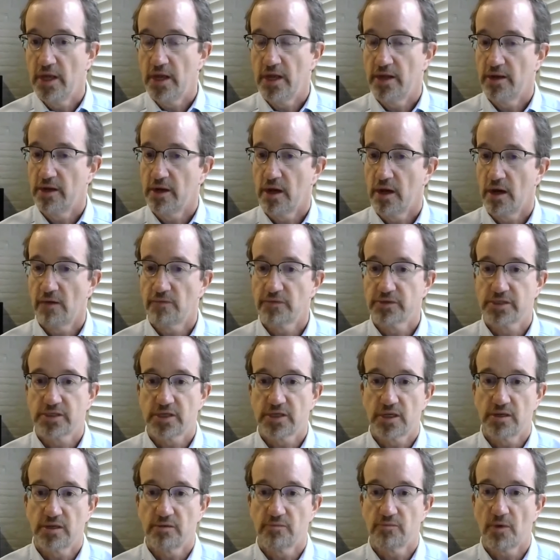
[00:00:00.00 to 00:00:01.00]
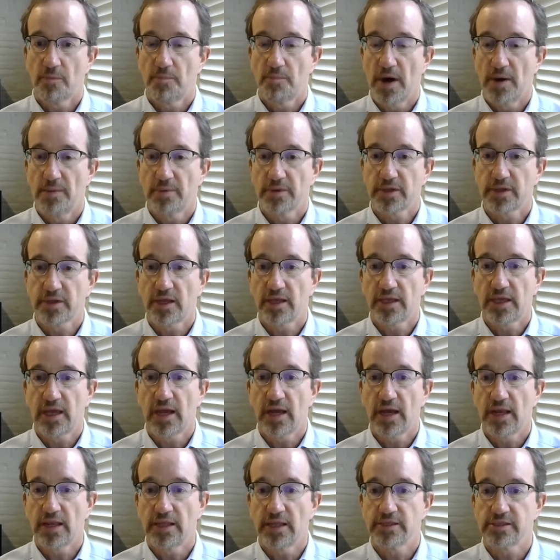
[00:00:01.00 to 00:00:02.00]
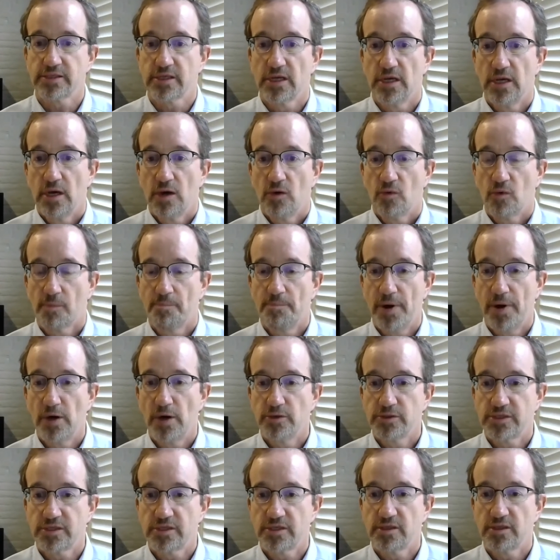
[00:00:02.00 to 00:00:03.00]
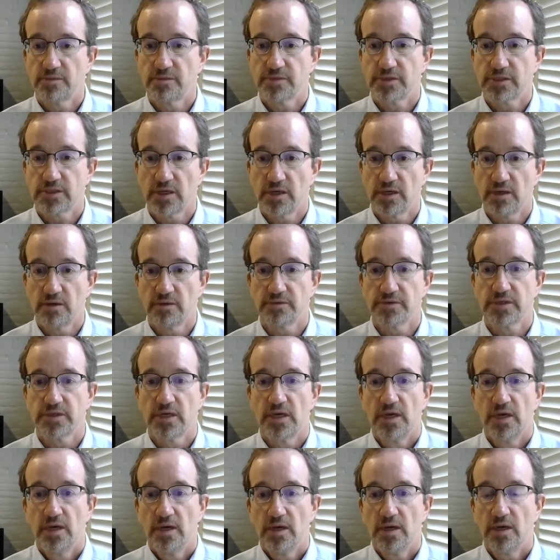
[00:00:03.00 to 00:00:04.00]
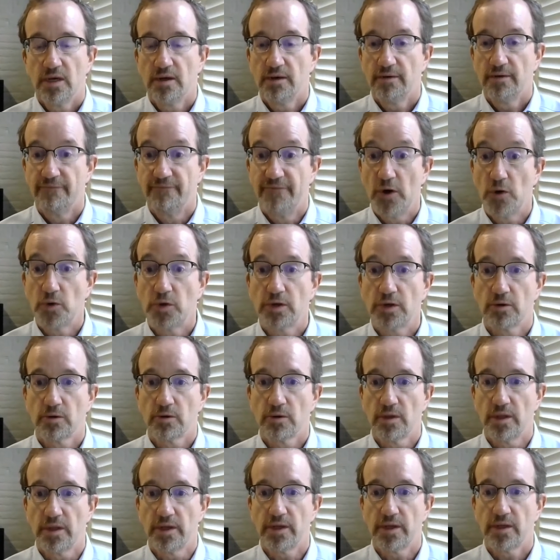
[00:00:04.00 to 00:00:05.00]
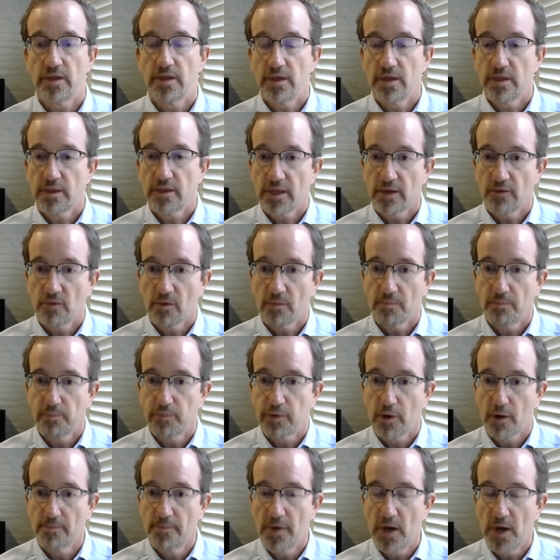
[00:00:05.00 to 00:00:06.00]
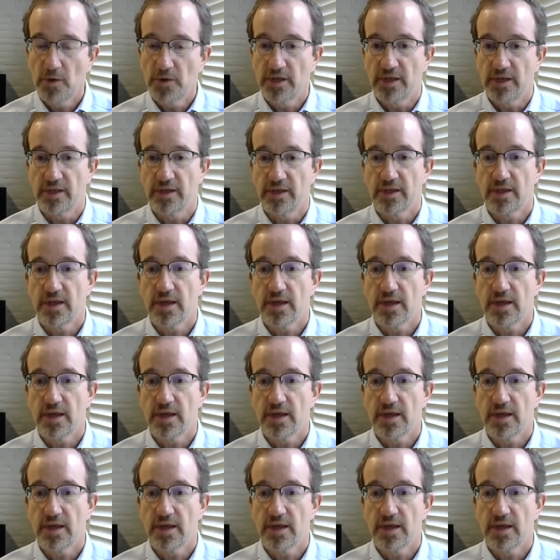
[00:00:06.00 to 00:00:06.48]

and all of a sudden Republican candidates were posting themselves voting early, and they were promoting it.